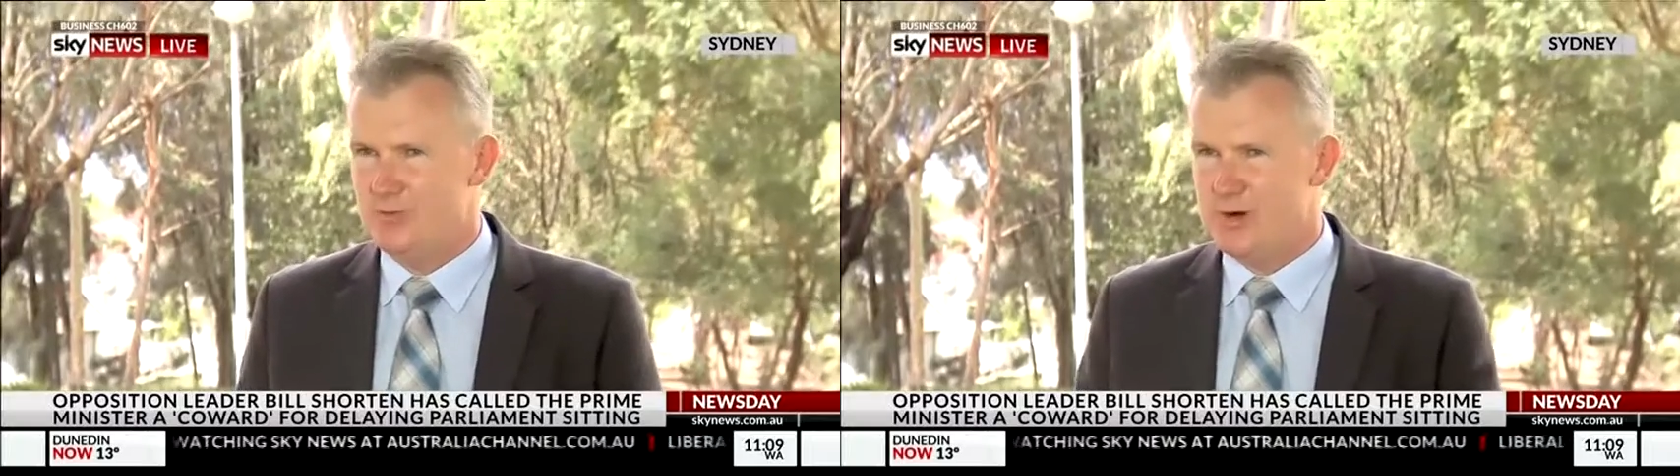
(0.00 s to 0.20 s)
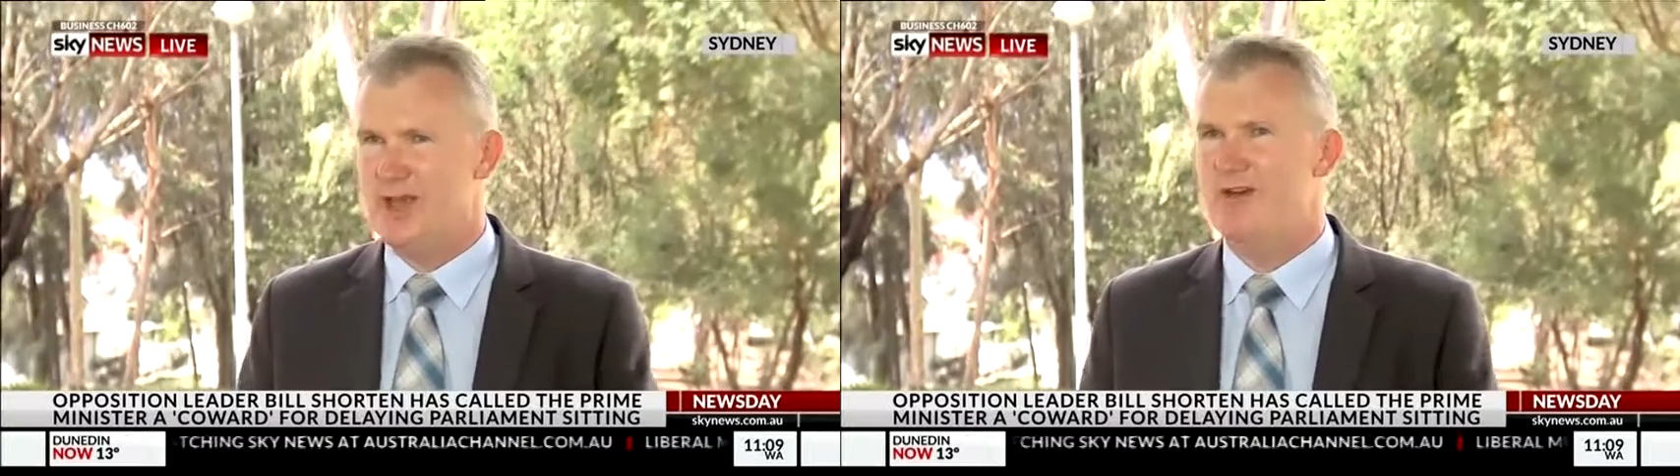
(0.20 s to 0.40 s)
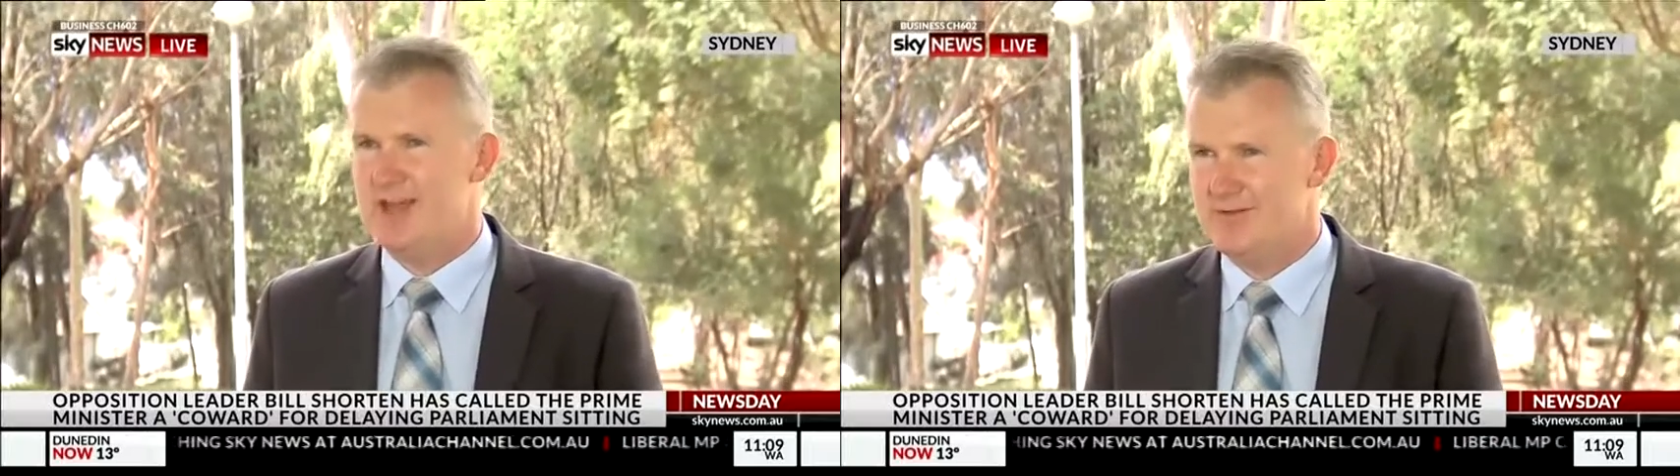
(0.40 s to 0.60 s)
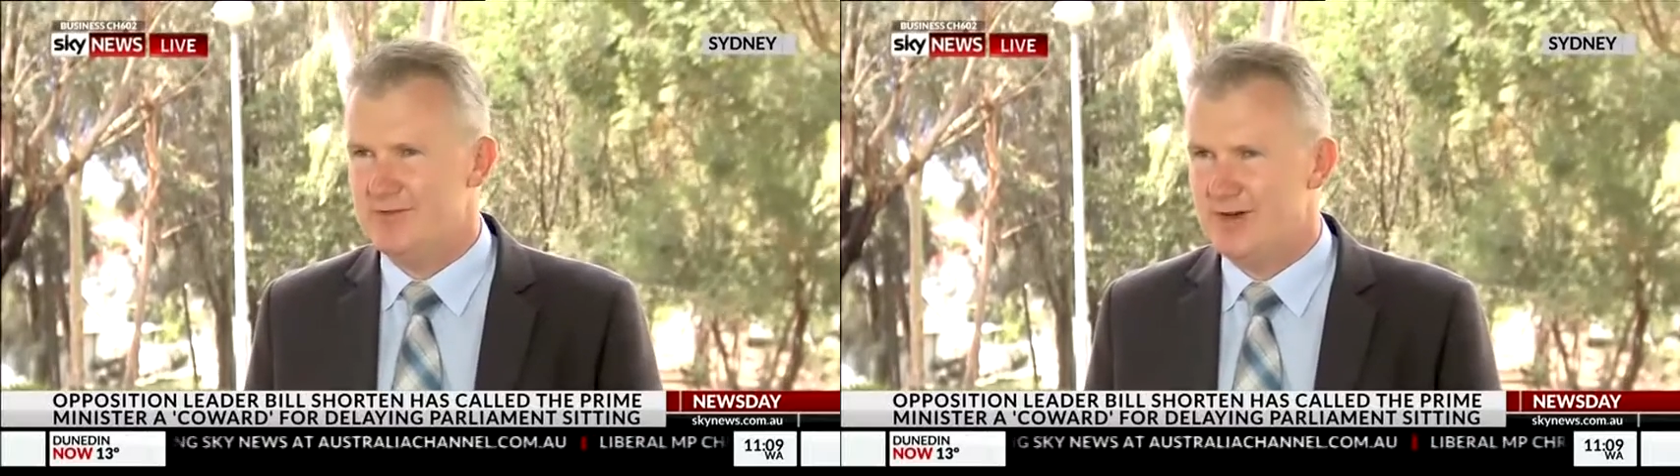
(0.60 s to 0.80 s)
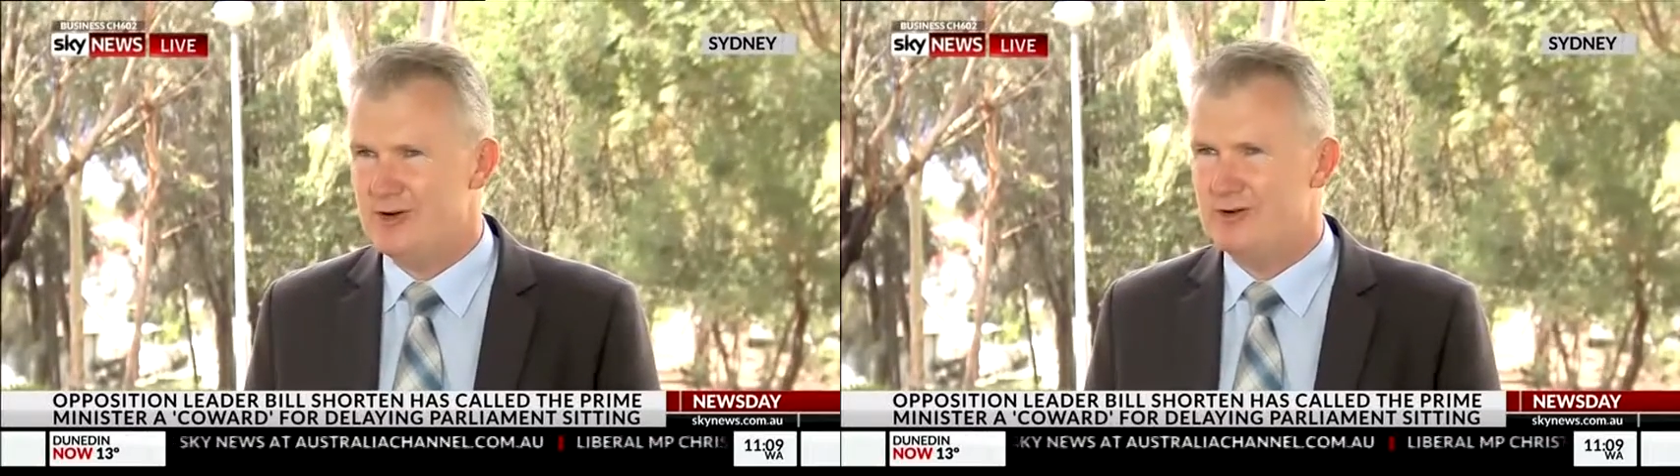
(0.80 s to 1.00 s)
if we're going to
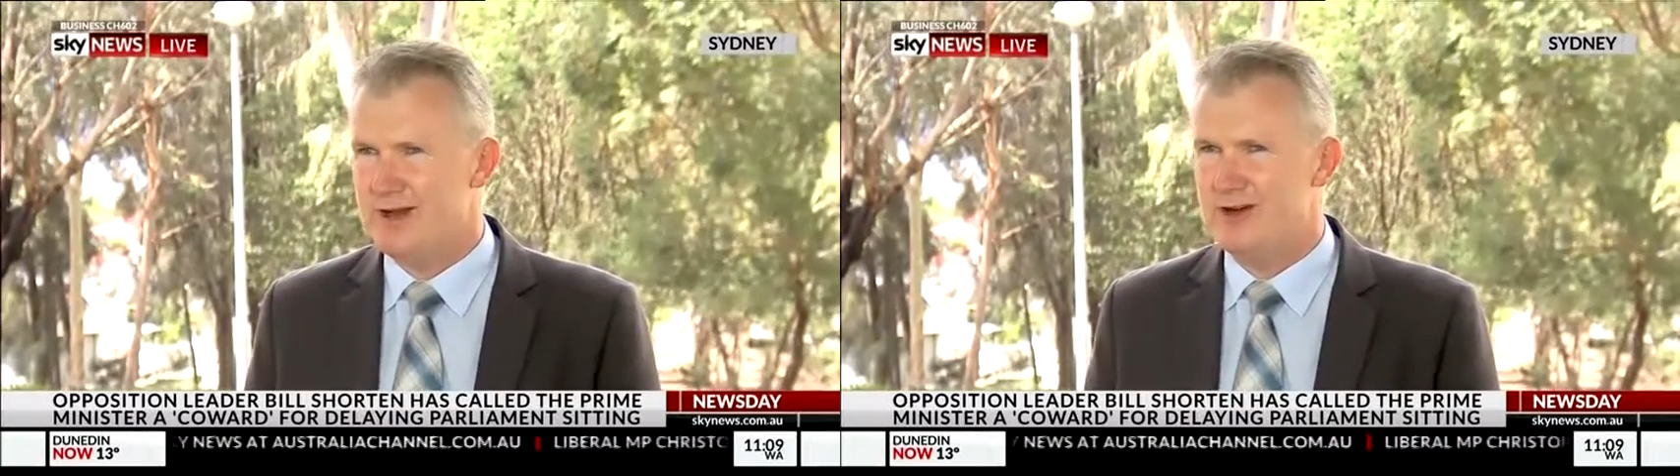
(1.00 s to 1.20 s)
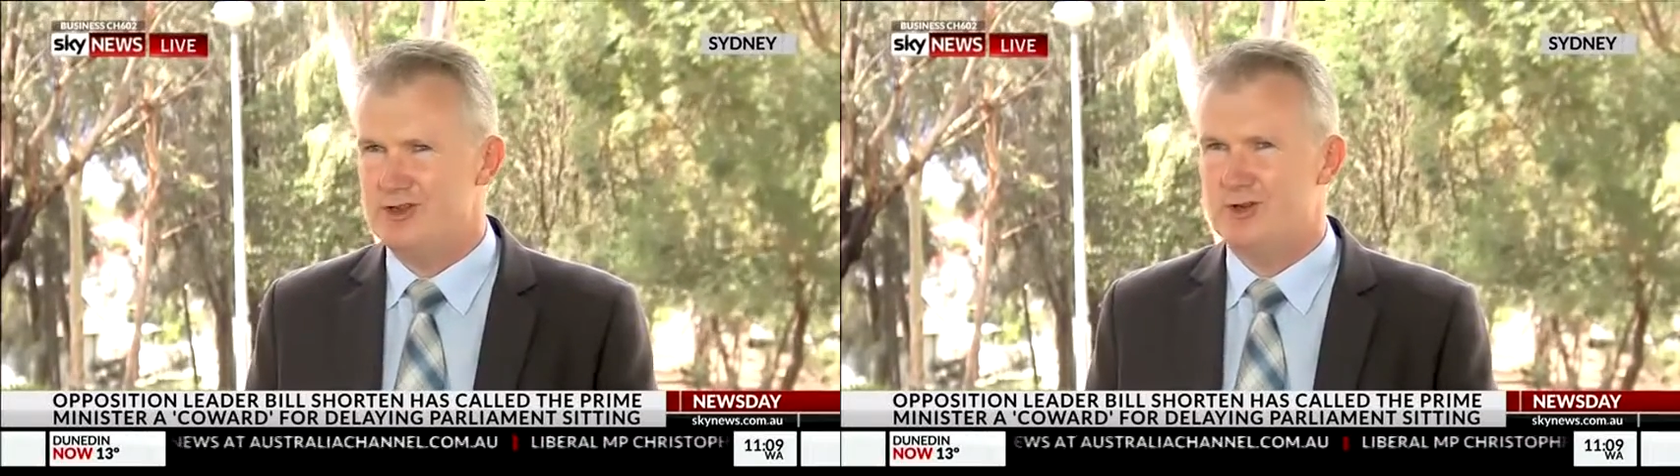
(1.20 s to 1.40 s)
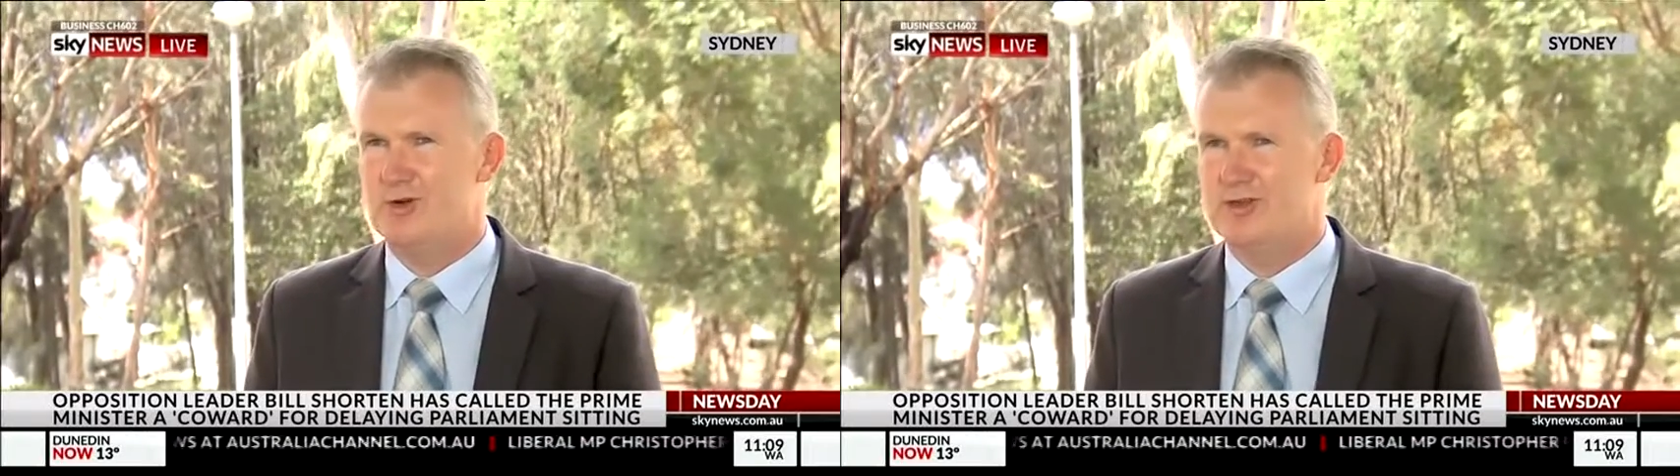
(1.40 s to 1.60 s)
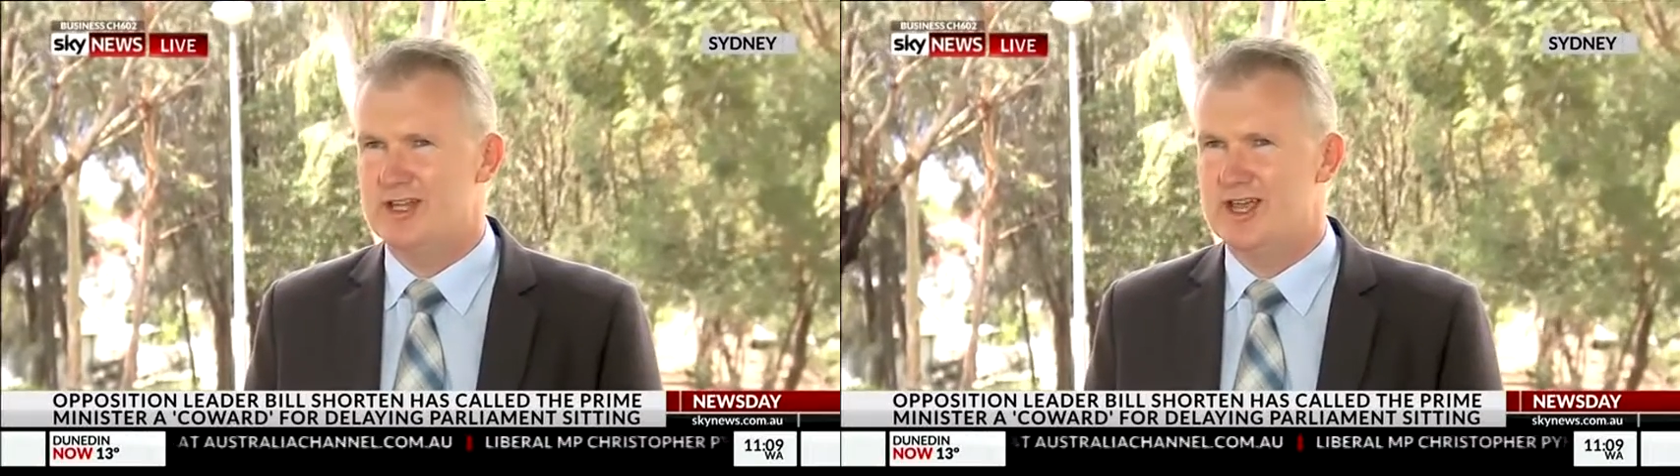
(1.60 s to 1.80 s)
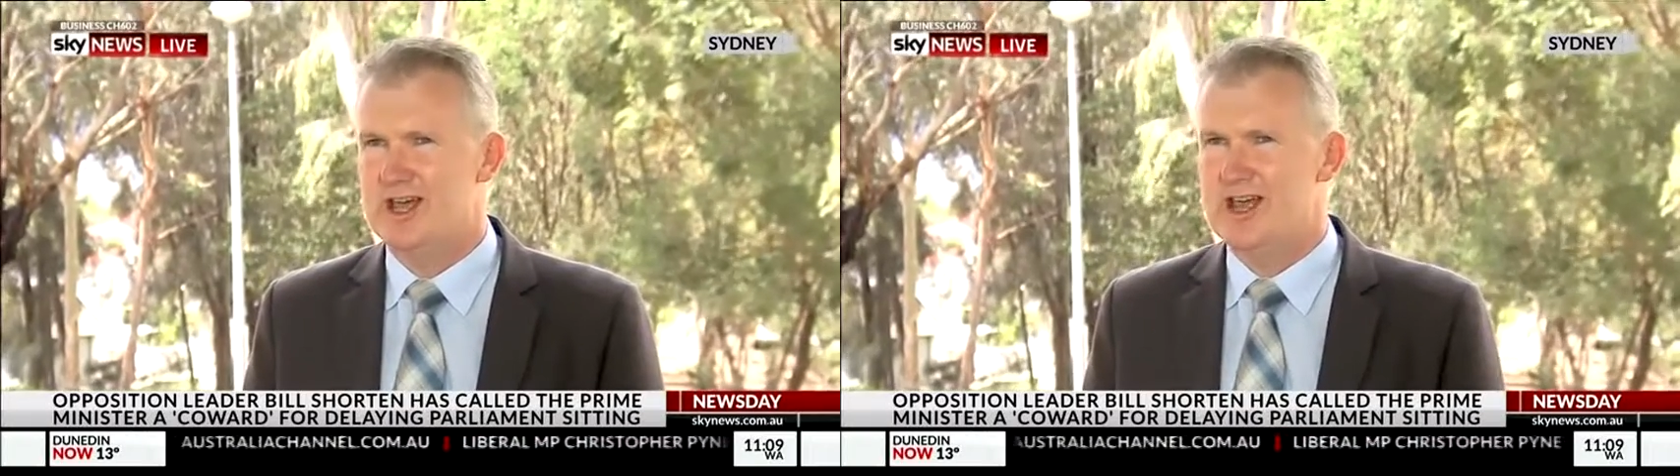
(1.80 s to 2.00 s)
have a vote on marriage
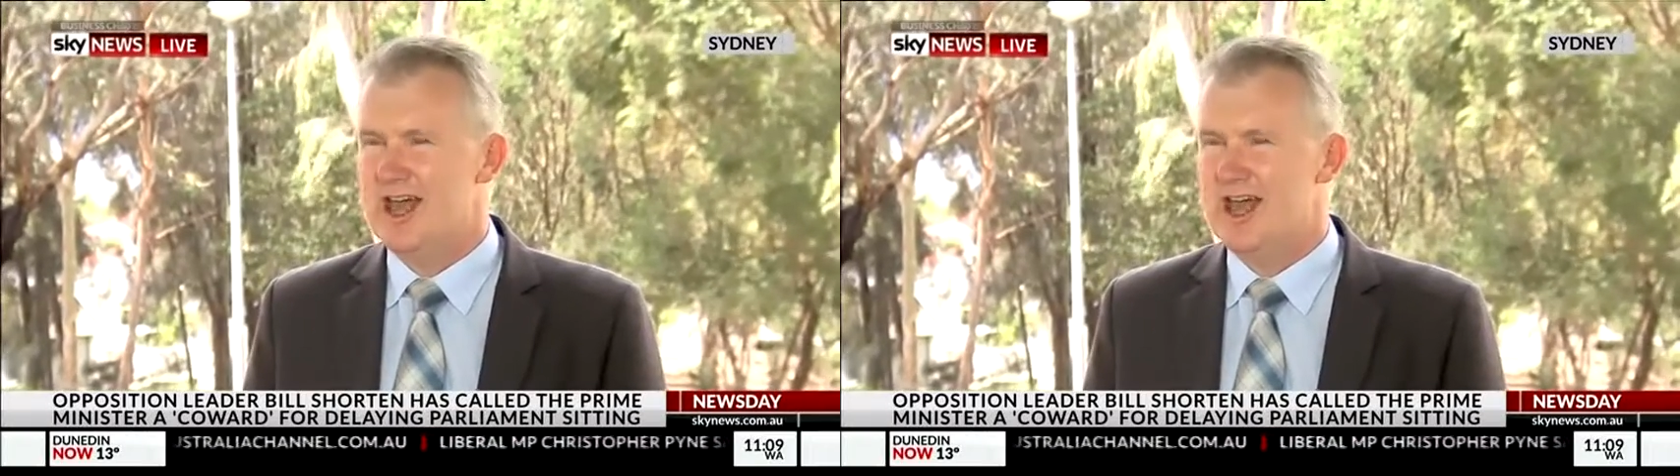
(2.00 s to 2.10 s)
equality.